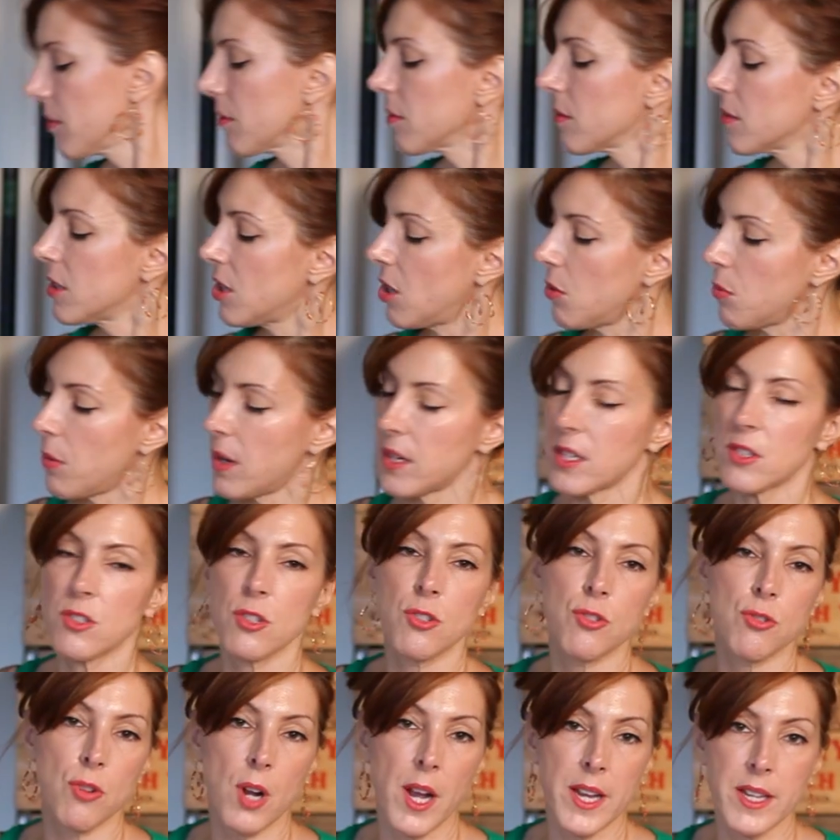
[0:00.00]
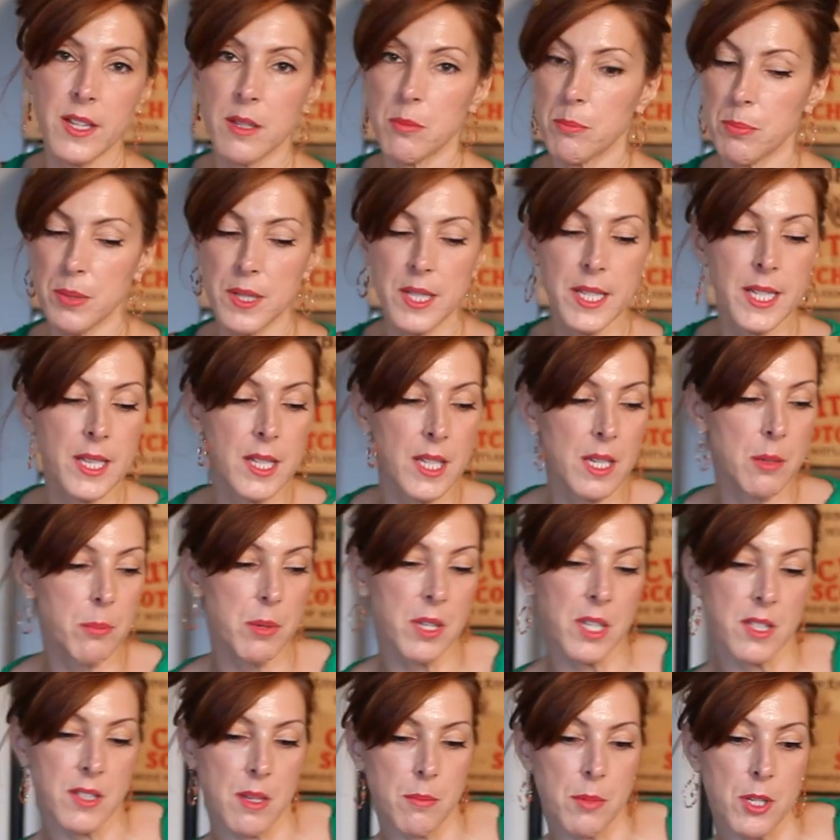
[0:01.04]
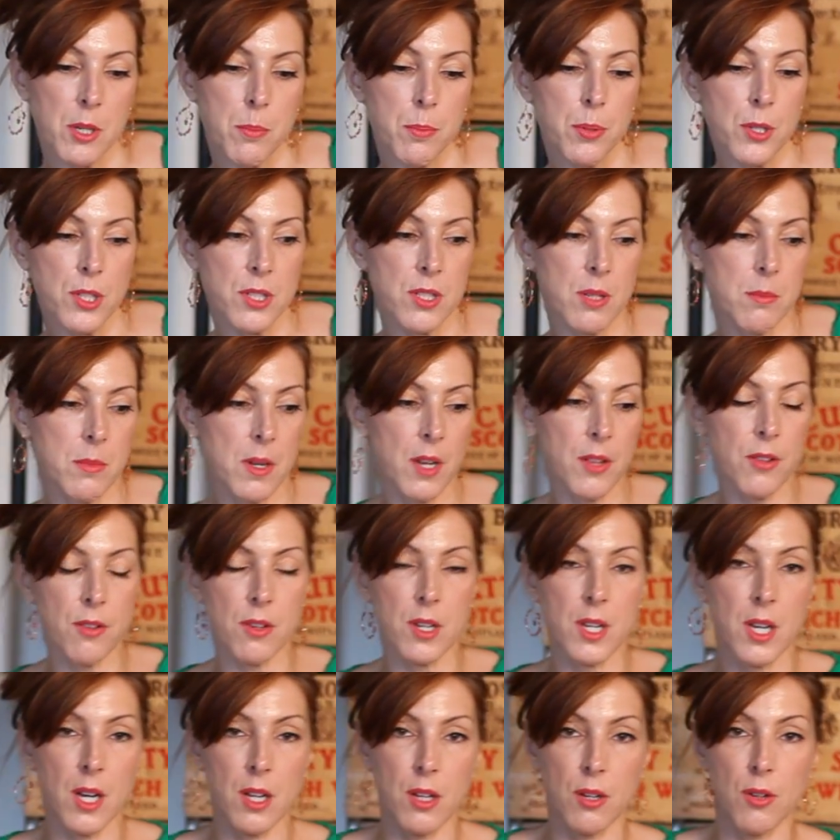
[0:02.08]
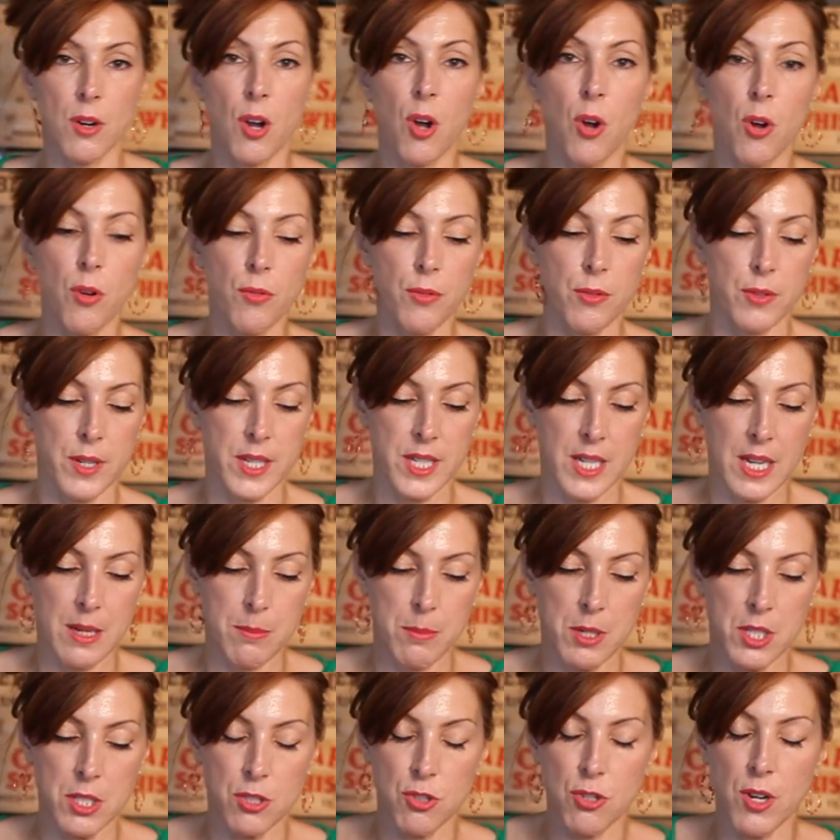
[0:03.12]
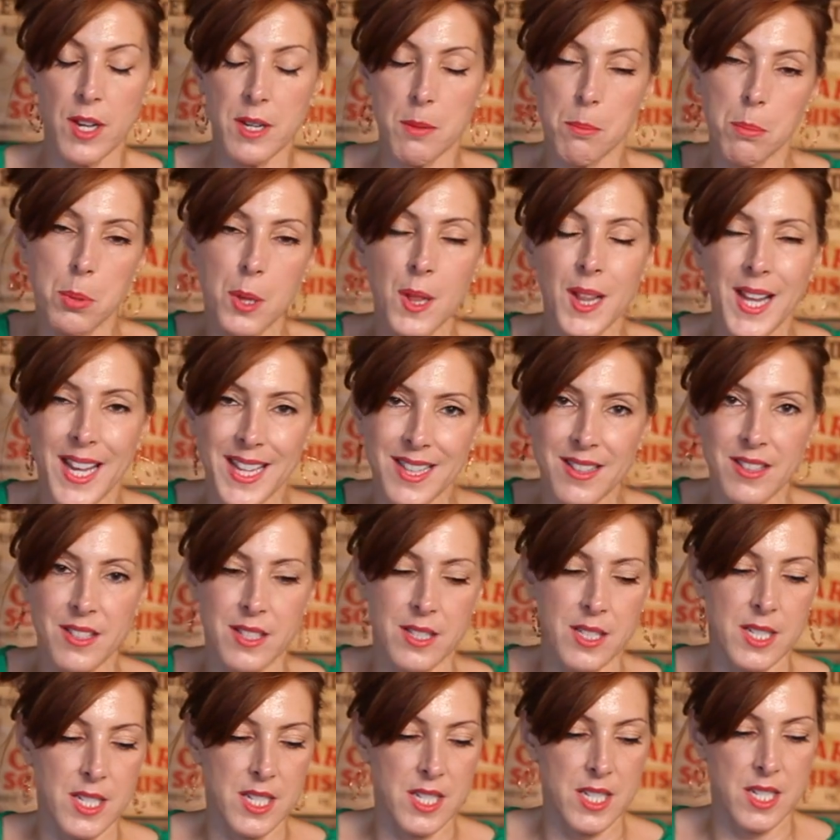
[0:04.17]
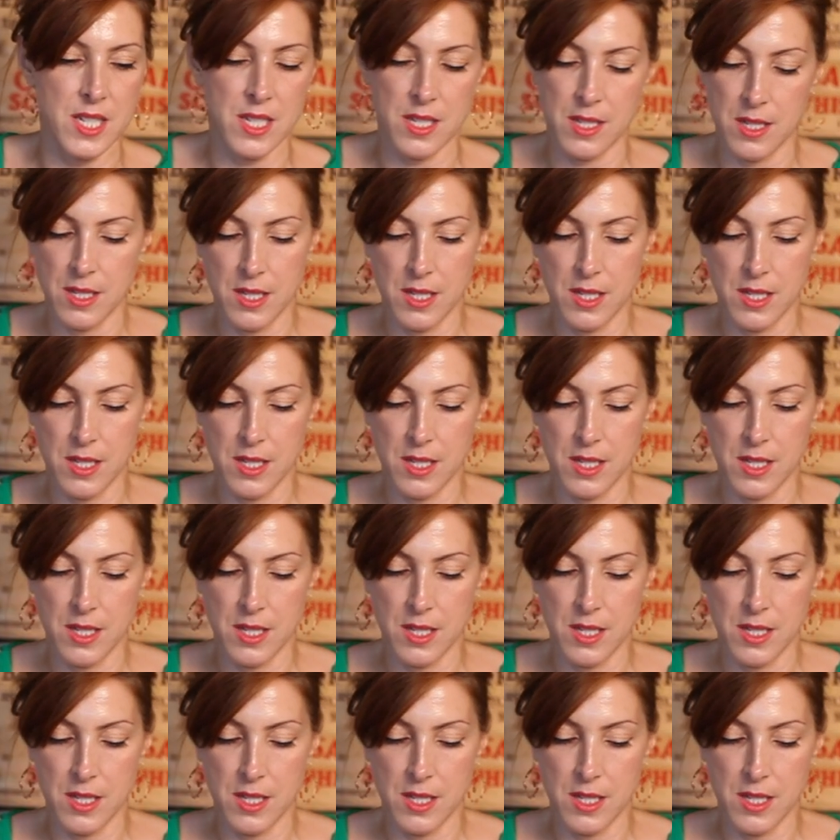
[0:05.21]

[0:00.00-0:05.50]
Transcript: You don't want it to dry completely because I'm going to put some other color over it and I'm going to try to blend it in.